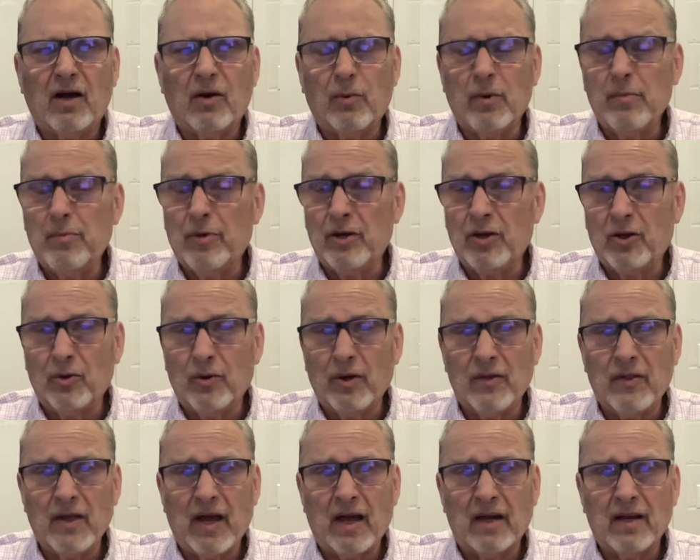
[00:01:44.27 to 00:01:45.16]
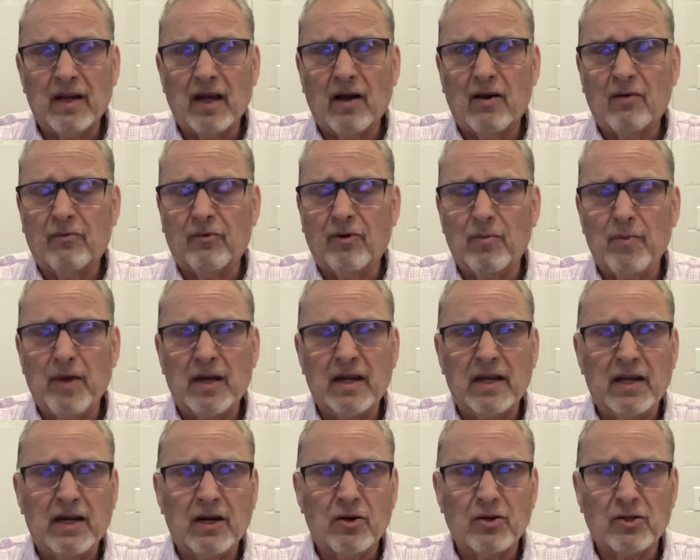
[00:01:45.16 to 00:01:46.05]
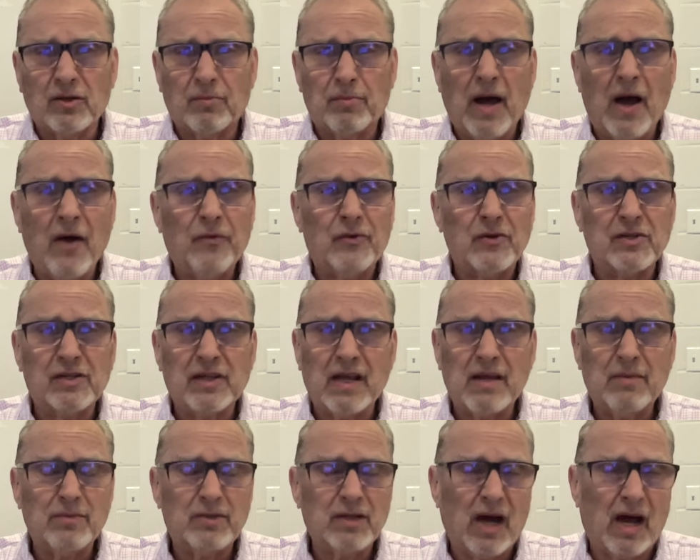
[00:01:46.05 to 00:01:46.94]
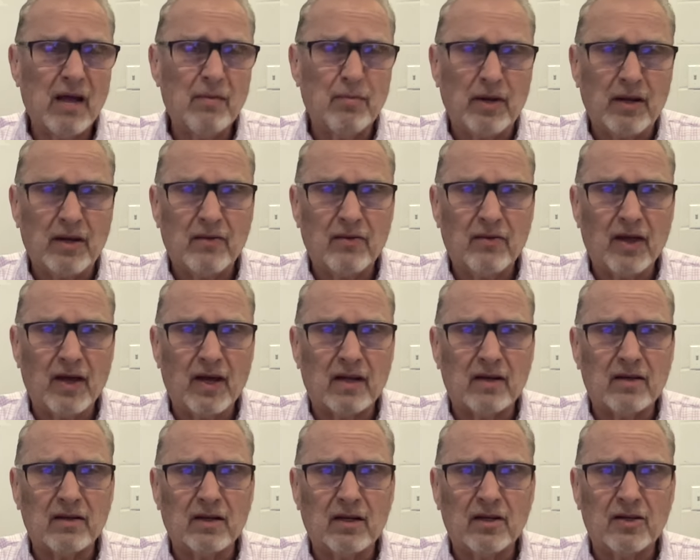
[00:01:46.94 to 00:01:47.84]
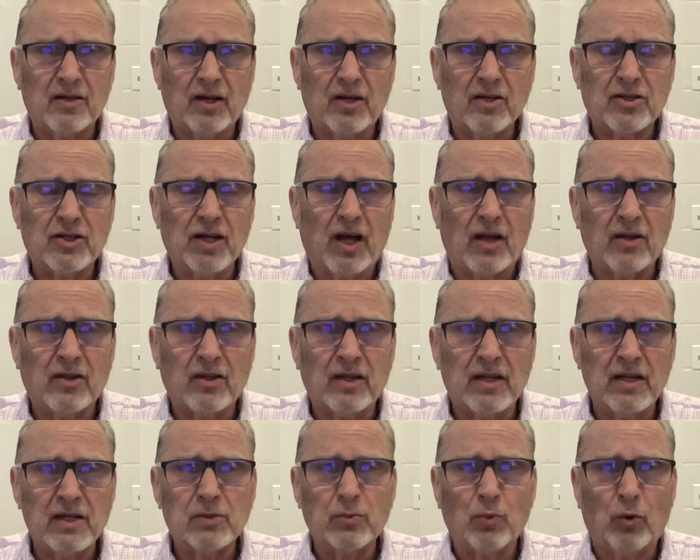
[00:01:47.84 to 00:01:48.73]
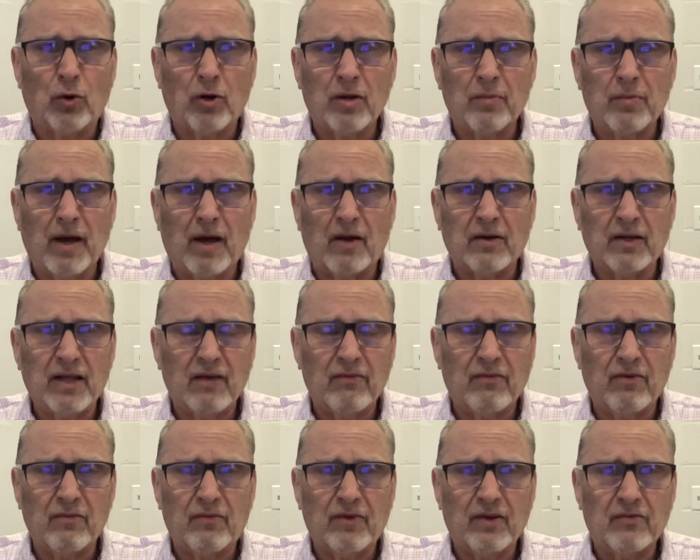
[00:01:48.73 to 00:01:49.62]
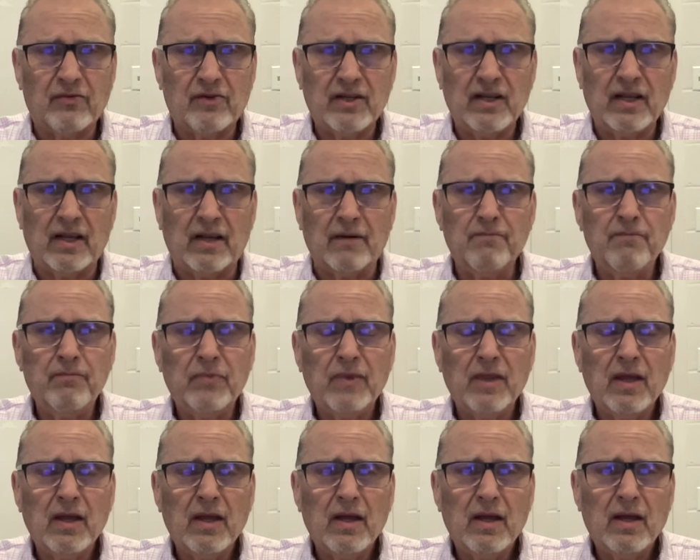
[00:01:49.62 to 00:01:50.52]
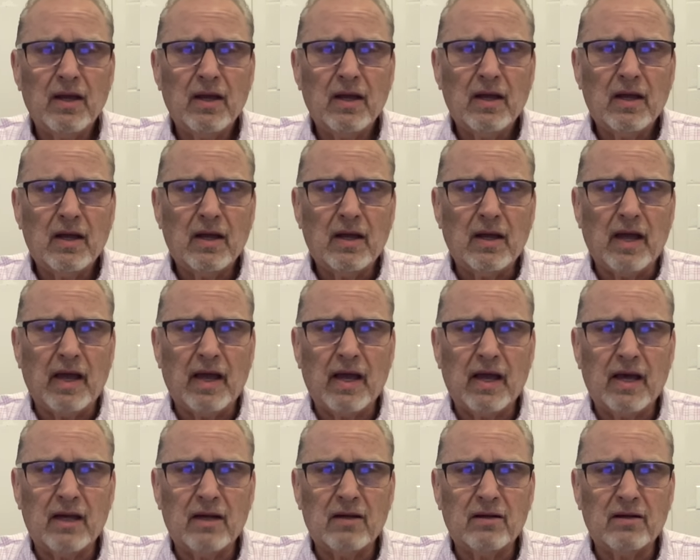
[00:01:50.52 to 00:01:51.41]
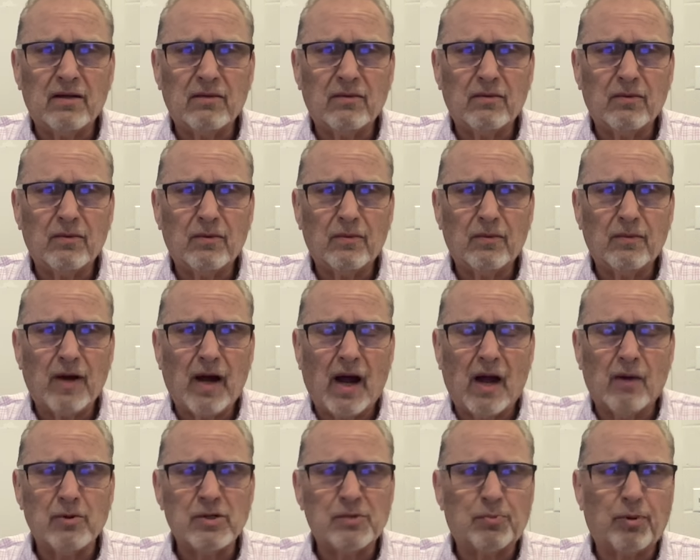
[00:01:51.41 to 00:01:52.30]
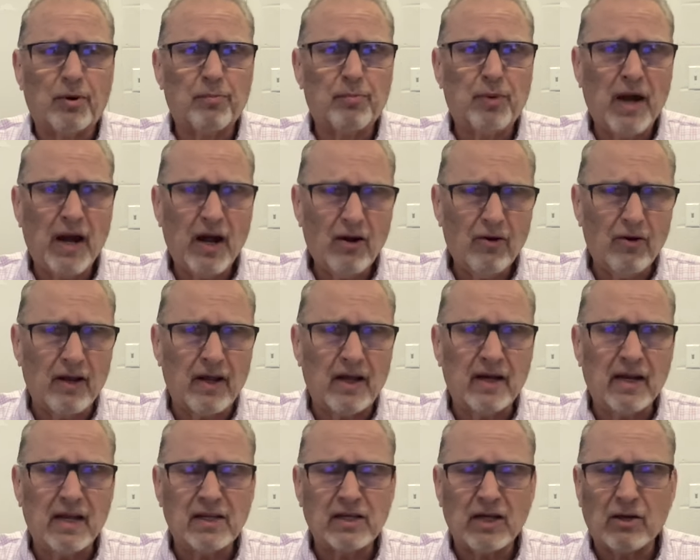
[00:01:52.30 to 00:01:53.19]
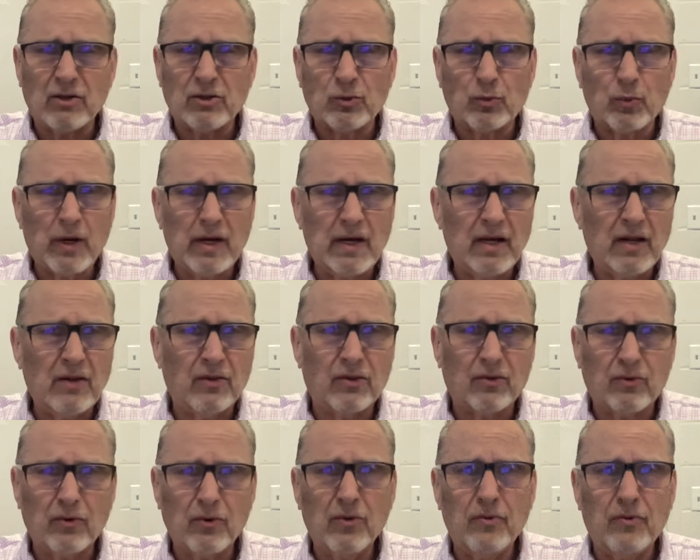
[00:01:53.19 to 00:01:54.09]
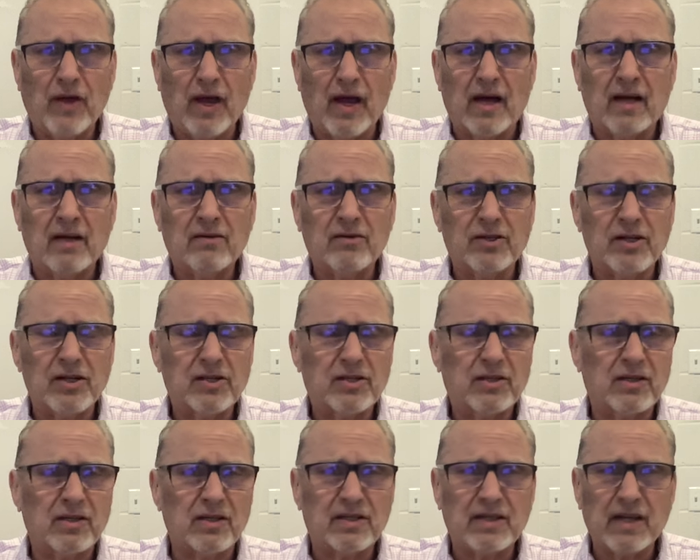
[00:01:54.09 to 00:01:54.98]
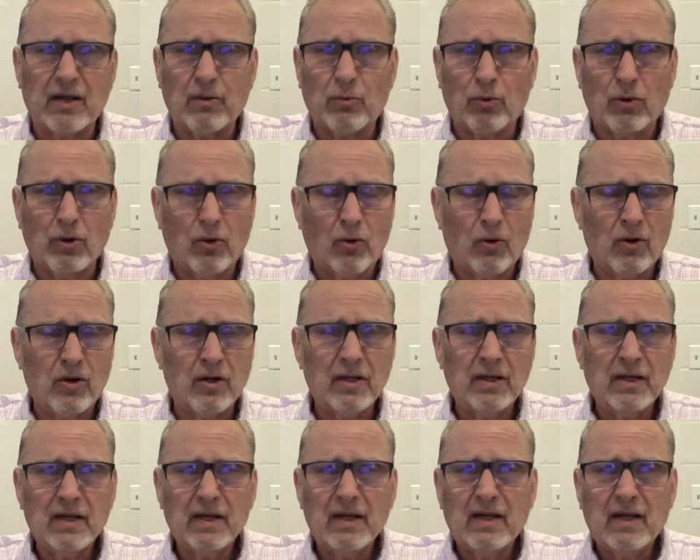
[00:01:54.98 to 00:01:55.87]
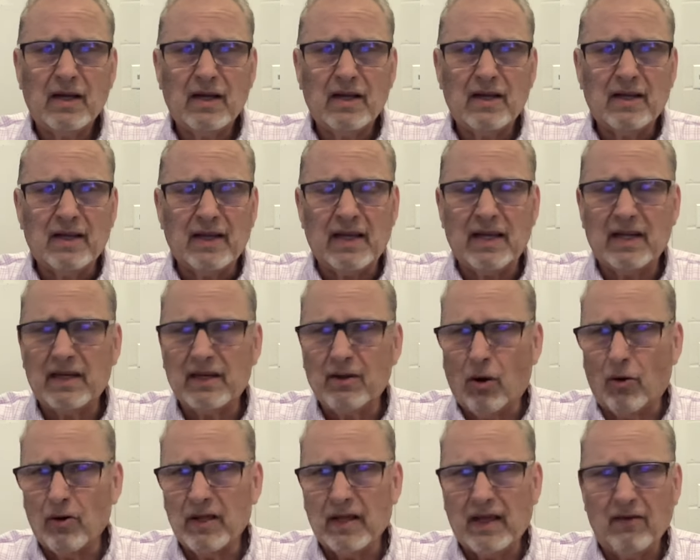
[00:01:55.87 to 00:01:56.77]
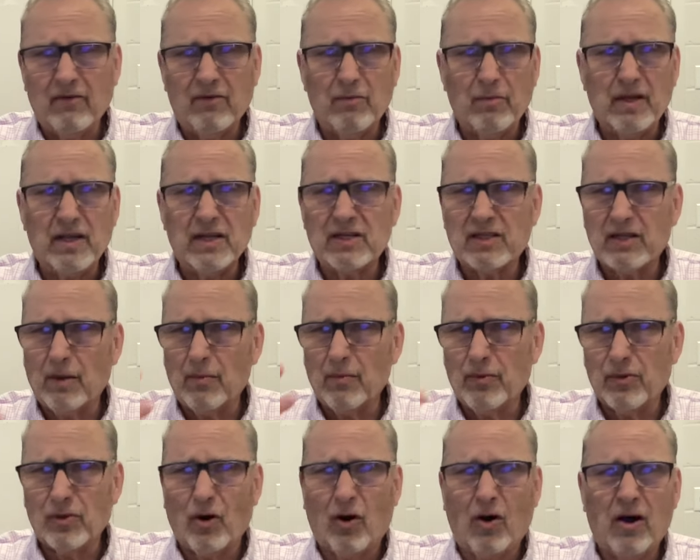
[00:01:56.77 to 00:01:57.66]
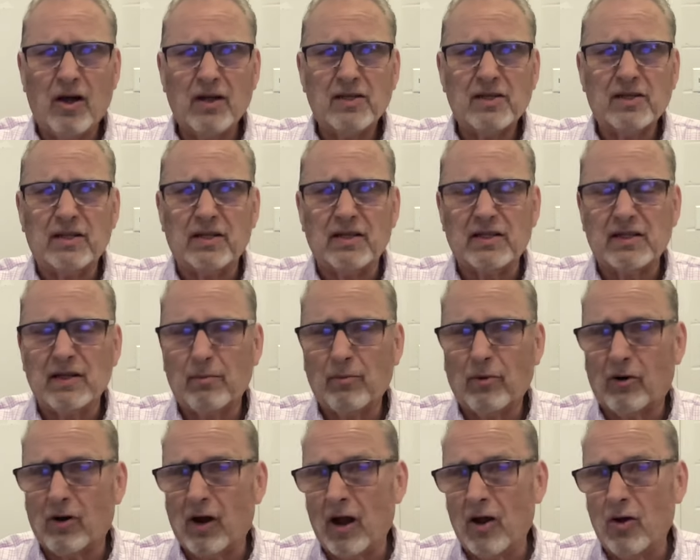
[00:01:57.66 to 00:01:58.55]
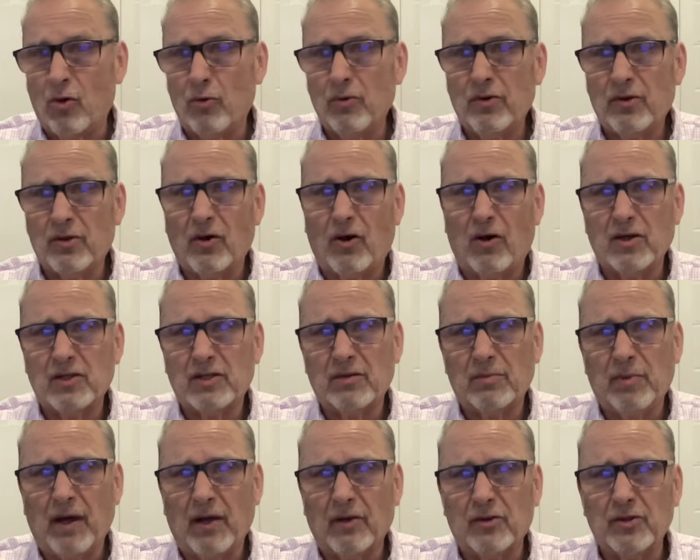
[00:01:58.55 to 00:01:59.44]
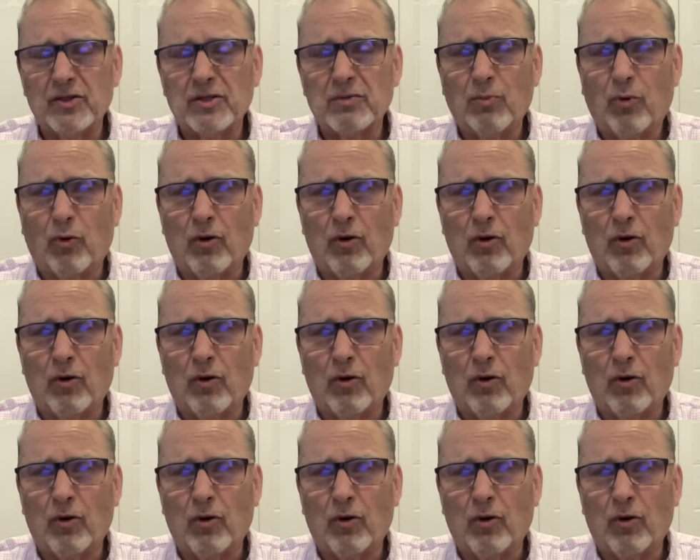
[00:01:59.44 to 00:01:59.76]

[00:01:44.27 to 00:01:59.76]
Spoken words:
We've been doing that now for many years, about the same timing that Dutch got his word about giving 15. And I was preparing as I was reading through that just to say, well, Lord, he had already given me some thoughts and some of my own thoughts about this